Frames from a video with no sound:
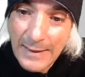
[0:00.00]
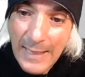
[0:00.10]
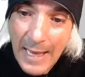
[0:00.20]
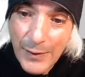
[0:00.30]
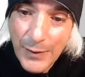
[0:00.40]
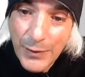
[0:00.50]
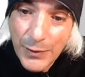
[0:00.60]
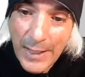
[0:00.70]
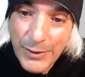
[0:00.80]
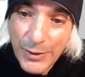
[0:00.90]

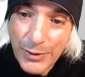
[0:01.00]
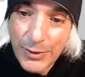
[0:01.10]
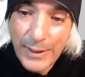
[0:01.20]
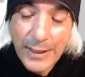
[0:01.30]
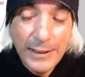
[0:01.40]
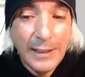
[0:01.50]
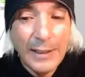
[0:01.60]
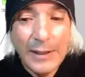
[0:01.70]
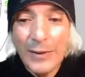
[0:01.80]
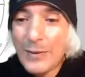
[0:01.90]
Saturn retrograde,
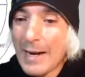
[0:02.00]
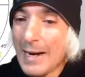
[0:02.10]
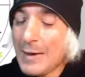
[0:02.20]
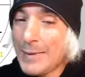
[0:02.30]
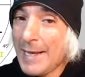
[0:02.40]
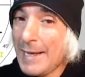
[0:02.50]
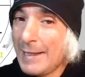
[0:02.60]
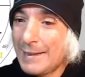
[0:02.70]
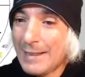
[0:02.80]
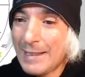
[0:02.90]
wow,
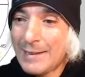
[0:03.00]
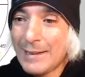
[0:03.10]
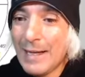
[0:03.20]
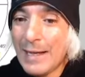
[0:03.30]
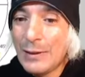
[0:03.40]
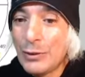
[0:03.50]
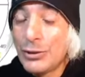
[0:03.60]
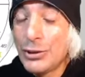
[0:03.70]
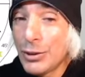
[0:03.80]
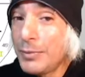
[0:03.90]
man, that's a guy who
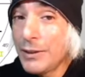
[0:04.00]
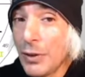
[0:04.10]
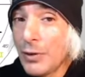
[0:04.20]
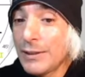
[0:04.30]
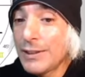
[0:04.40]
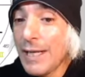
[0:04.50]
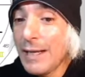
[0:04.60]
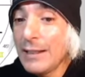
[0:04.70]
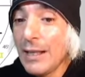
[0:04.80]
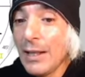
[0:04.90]
should be going to
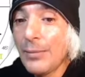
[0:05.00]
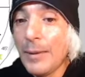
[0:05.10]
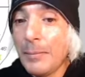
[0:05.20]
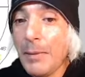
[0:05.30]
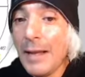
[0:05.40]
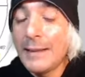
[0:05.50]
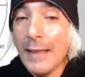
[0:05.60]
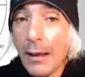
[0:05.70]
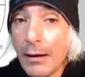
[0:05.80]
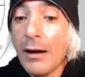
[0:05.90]
jail but might
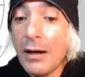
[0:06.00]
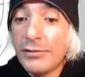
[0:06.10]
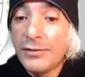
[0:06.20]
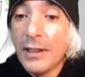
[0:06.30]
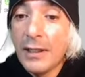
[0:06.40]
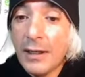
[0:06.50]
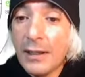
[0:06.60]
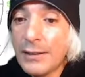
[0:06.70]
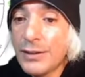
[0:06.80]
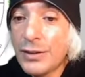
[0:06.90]
get off
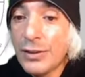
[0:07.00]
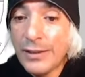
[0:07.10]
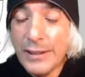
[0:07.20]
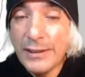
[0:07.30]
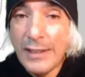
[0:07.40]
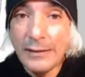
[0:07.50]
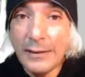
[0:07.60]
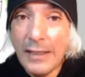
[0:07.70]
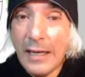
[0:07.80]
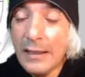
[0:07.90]
on this Uranus
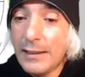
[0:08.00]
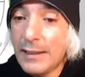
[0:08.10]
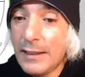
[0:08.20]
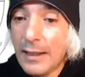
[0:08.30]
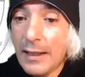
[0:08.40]
technicality.